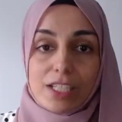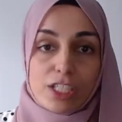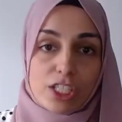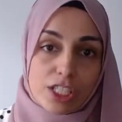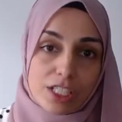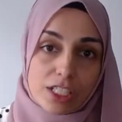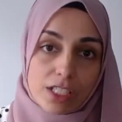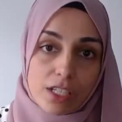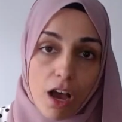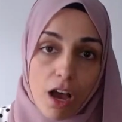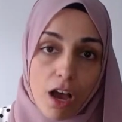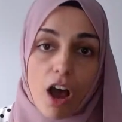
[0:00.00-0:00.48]

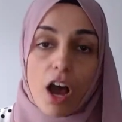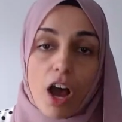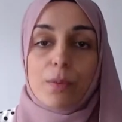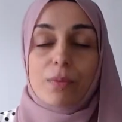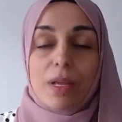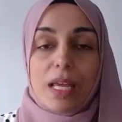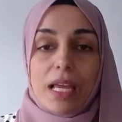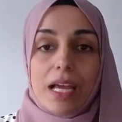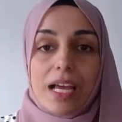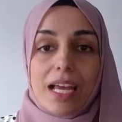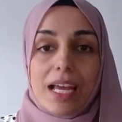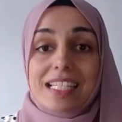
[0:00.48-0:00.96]
Start
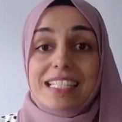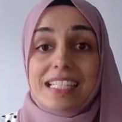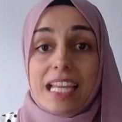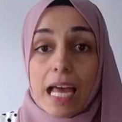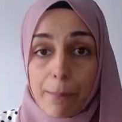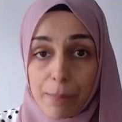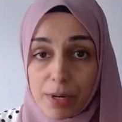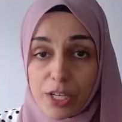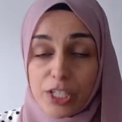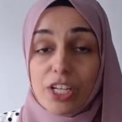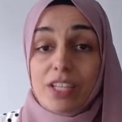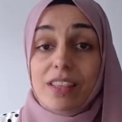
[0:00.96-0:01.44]

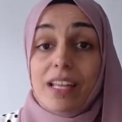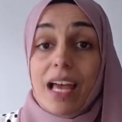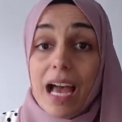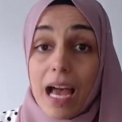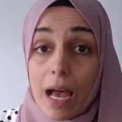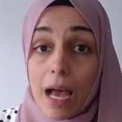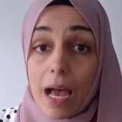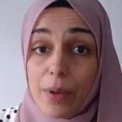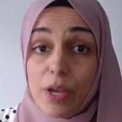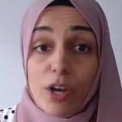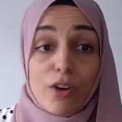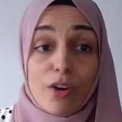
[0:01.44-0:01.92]
establishing the
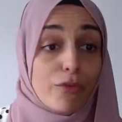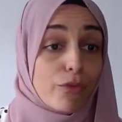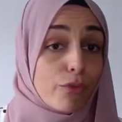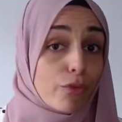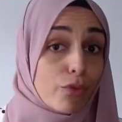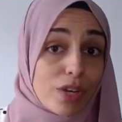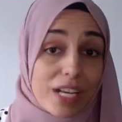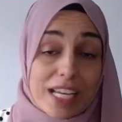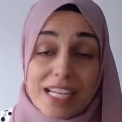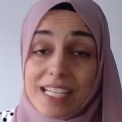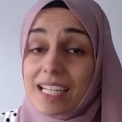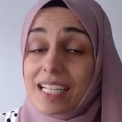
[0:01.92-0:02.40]
habit of
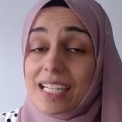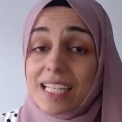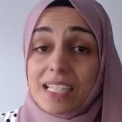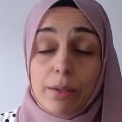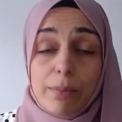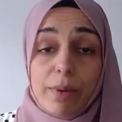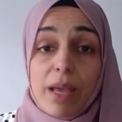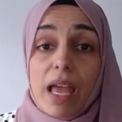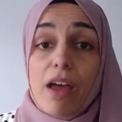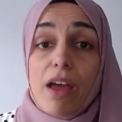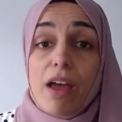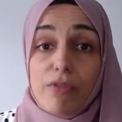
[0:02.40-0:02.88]
reading a little
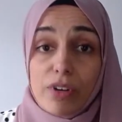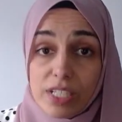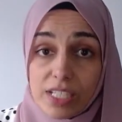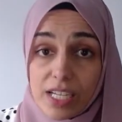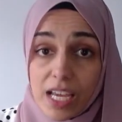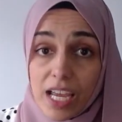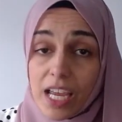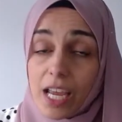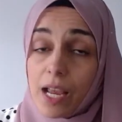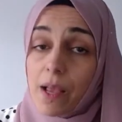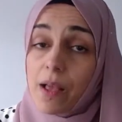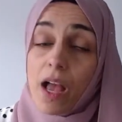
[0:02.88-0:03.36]
bit every
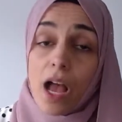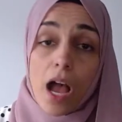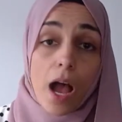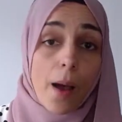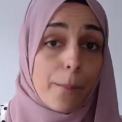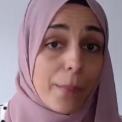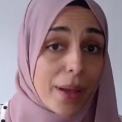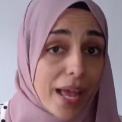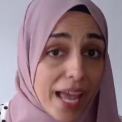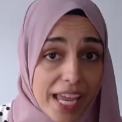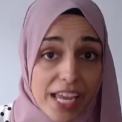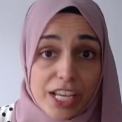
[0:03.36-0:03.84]
day, a
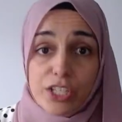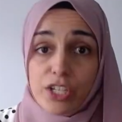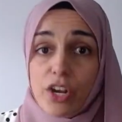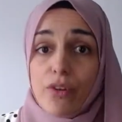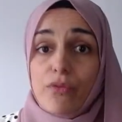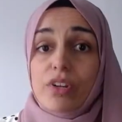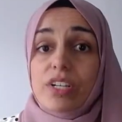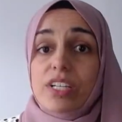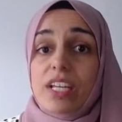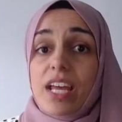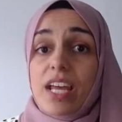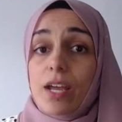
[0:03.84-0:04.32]
page
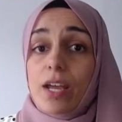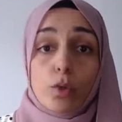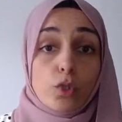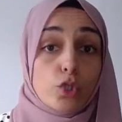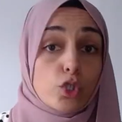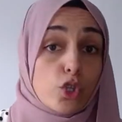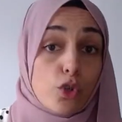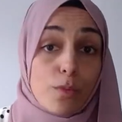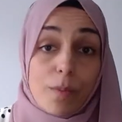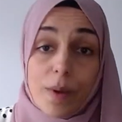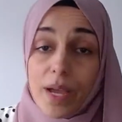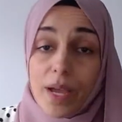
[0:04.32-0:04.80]
every day or
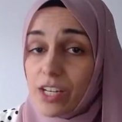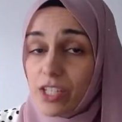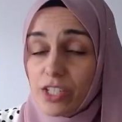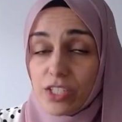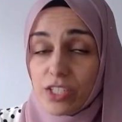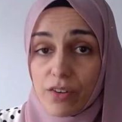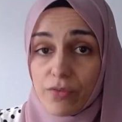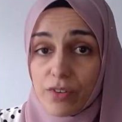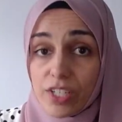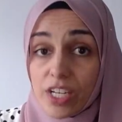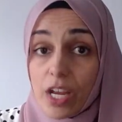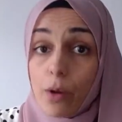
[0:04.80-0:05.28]
2 pages
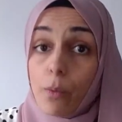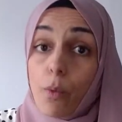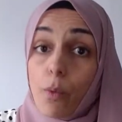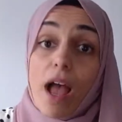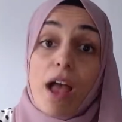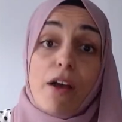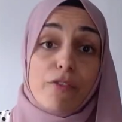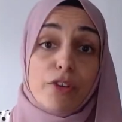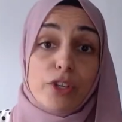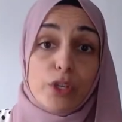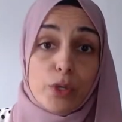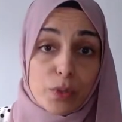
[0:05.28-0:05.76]
every day,
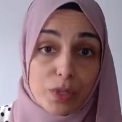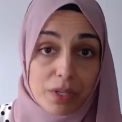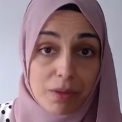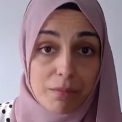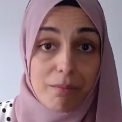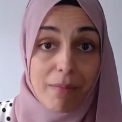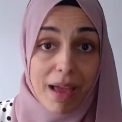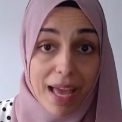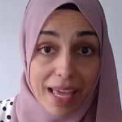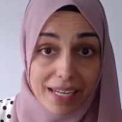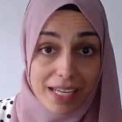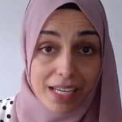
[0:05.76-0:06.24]
whatever you
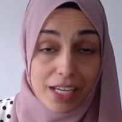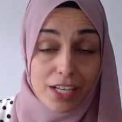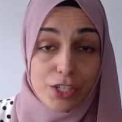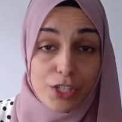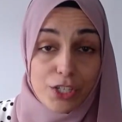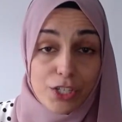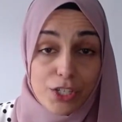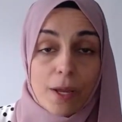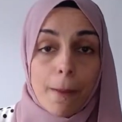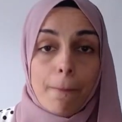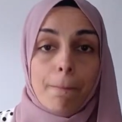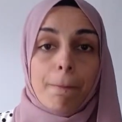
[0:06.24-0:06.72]
can
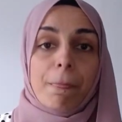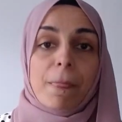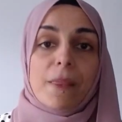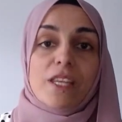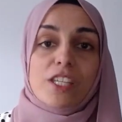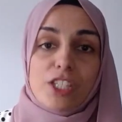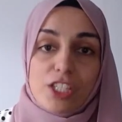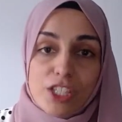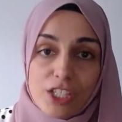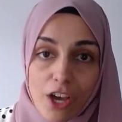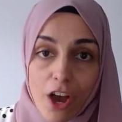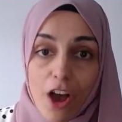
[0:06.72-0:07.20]
manage.
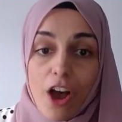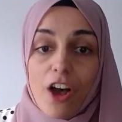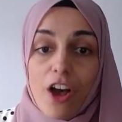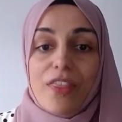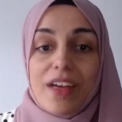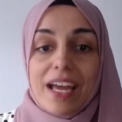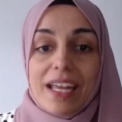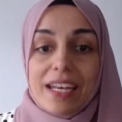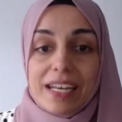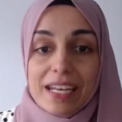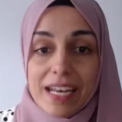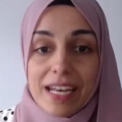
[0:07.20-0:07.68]
Start
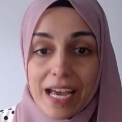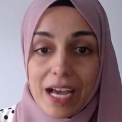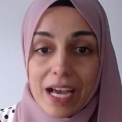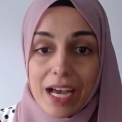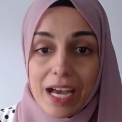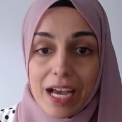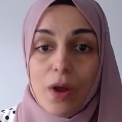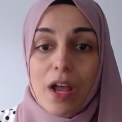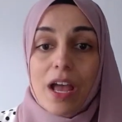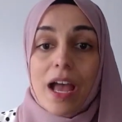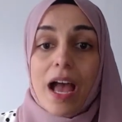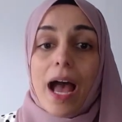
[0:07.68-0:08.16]
that
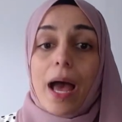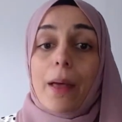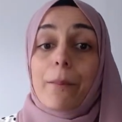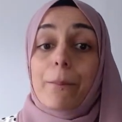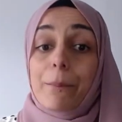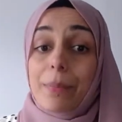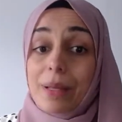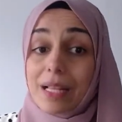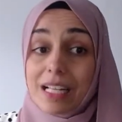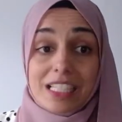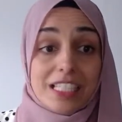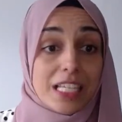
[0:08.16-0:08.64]
now
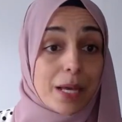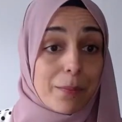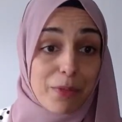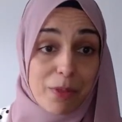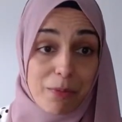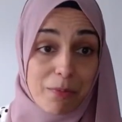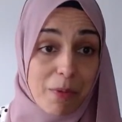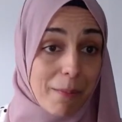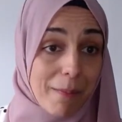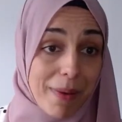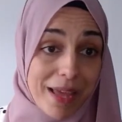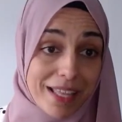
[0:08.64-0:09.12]
and build up
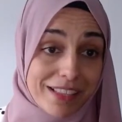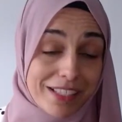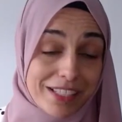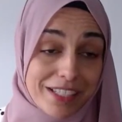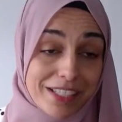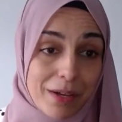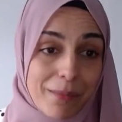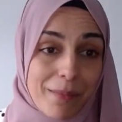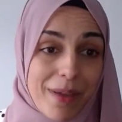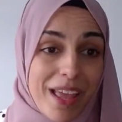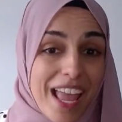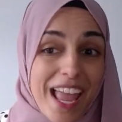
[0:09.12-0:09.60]
the
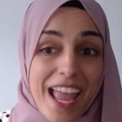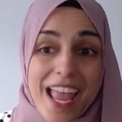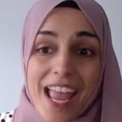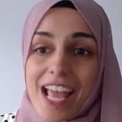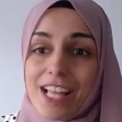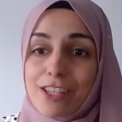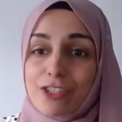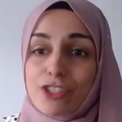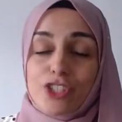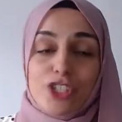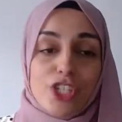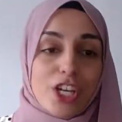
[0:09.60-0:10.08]
momentum.
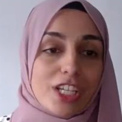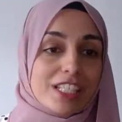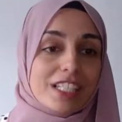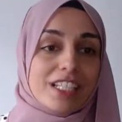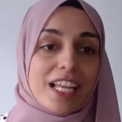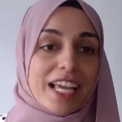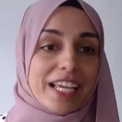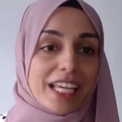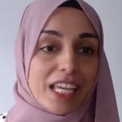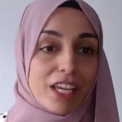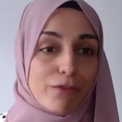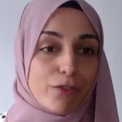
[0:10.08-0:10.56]
It's just
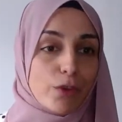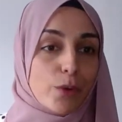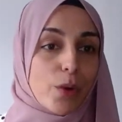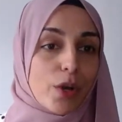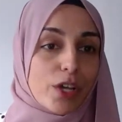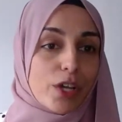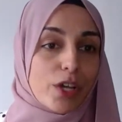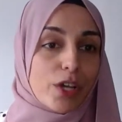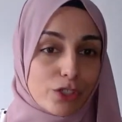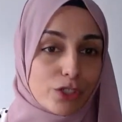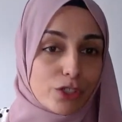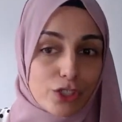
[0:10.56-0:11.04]
like if you're
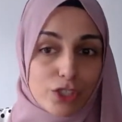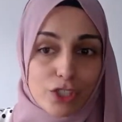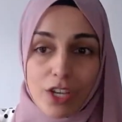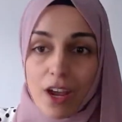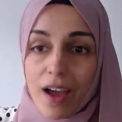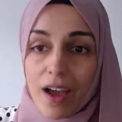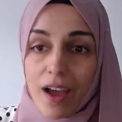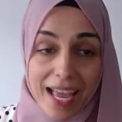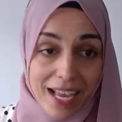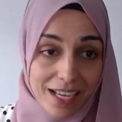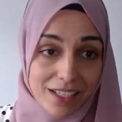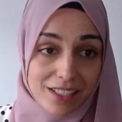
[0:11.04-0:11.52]
going to
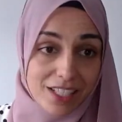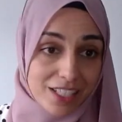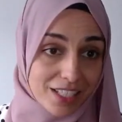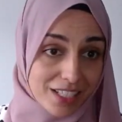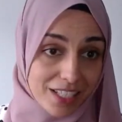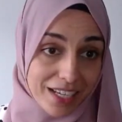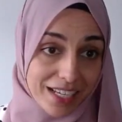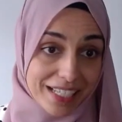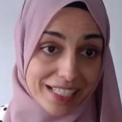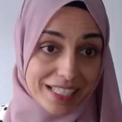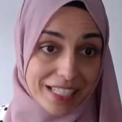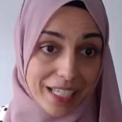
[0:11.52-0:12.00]
start
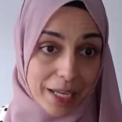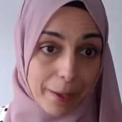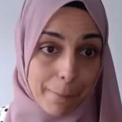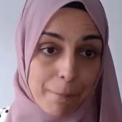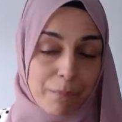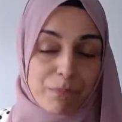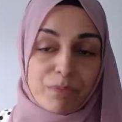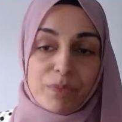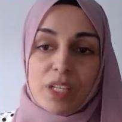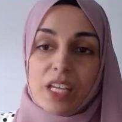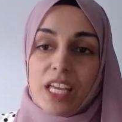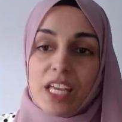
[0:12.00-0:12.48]
exercising.
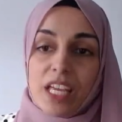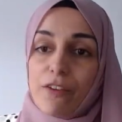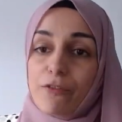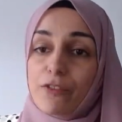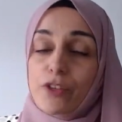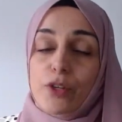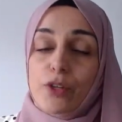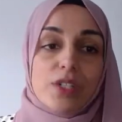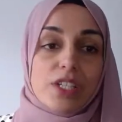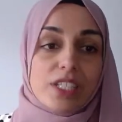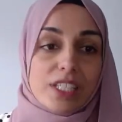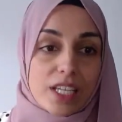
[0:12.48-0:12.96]
If
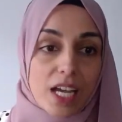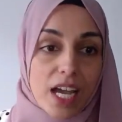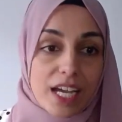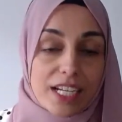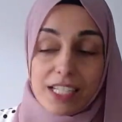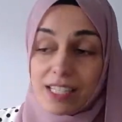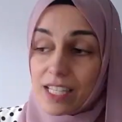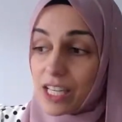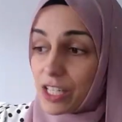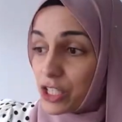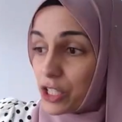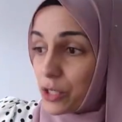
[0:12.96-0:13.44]
you
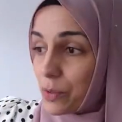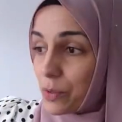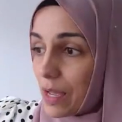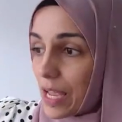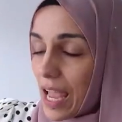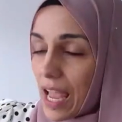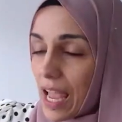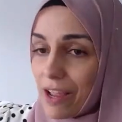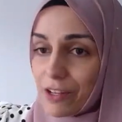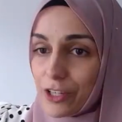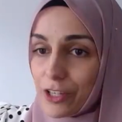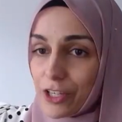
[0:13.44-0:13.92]
decided that
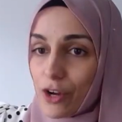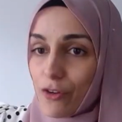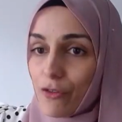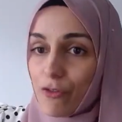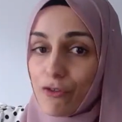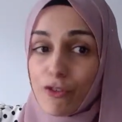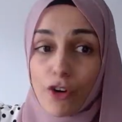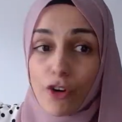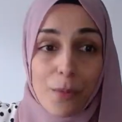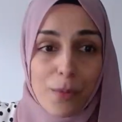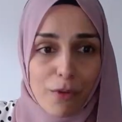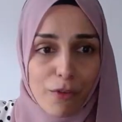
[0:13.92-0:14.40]

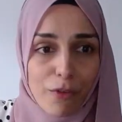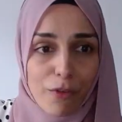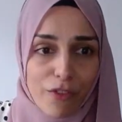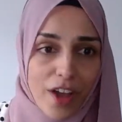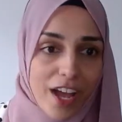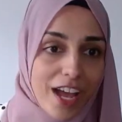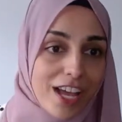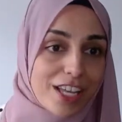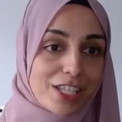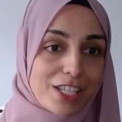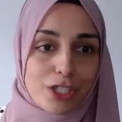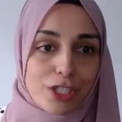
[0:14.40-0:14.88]
from the
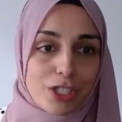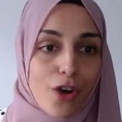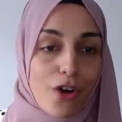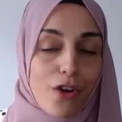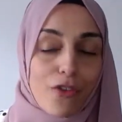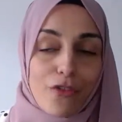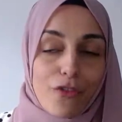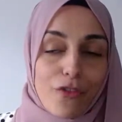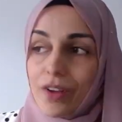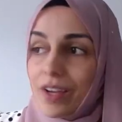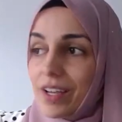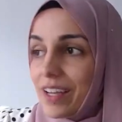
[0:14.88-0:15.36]
1st
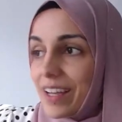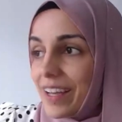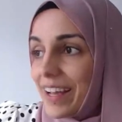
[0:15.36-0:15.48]
of